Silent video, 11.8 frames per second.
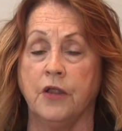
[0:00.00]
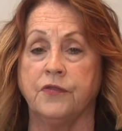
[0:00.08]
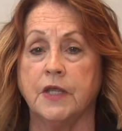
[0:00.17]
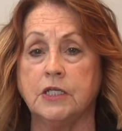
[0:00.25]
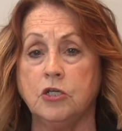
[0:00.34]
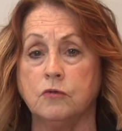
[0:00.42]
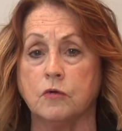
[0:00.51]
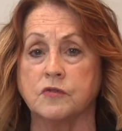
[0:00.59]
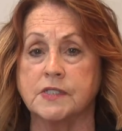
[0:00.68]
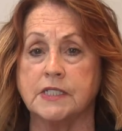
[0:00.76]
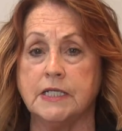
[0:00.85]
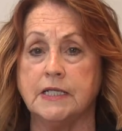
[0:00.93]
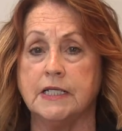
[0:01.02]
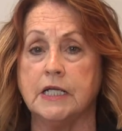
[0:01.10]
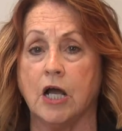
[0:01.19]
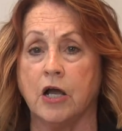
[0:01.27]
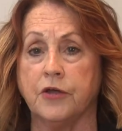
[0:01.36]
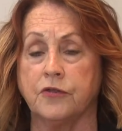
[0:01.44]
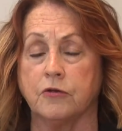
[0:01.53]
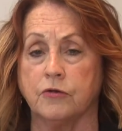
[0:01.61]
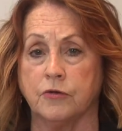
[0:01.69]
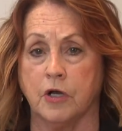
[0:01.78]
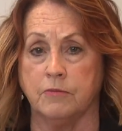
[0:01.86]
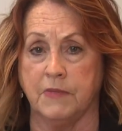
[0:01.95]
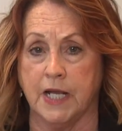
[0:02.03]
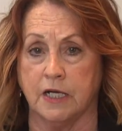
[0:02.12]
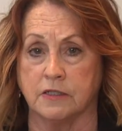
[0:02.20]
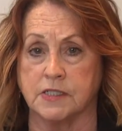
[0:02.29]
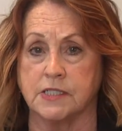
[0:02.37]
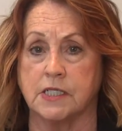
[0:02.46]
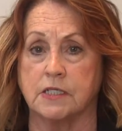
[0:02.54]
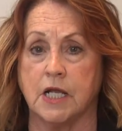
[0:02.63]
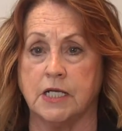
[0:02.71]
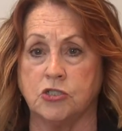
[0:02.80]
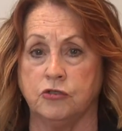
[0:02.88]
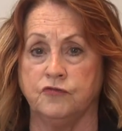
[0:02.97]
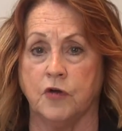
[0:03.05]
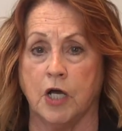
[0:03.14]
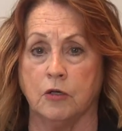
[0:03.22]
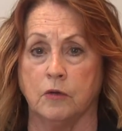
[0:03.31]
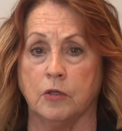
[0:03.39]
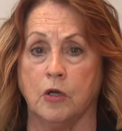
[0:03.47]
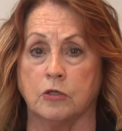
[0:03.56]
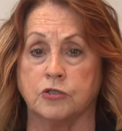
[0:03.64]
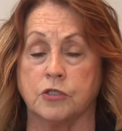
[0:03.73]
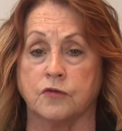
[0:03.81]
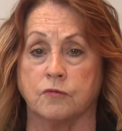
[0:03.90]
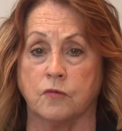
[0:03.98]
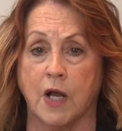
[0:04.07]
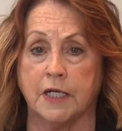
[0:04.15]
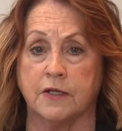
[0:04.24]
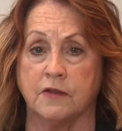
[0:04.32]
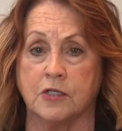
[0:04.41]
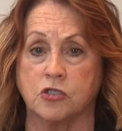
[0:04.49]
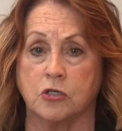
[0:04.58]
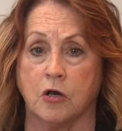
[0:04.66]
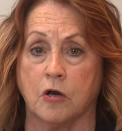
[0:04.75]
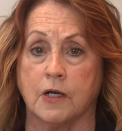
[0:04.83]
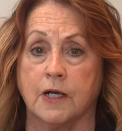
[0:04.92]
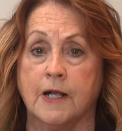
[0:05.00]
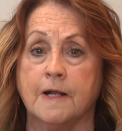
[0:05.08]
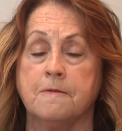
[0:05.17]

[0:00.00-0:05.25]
Then you will see the other amounts as you follow along to the right of the chart.